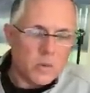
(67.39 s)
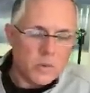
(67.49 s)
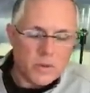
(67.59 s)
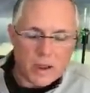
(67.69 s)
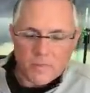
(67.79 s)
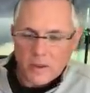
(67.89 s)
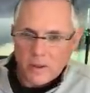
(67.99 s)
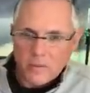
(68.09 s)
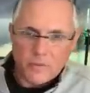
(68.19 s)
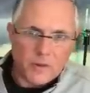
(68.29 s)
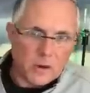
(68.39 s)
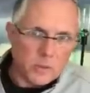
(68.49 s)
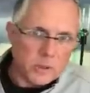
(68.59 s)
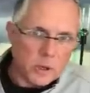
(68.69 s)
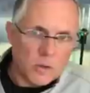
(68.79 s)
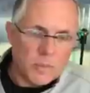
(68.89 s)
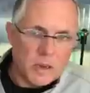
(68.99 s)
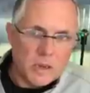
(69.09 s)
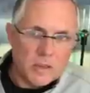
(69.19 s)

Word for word: We've got the Federal Reserve meeting,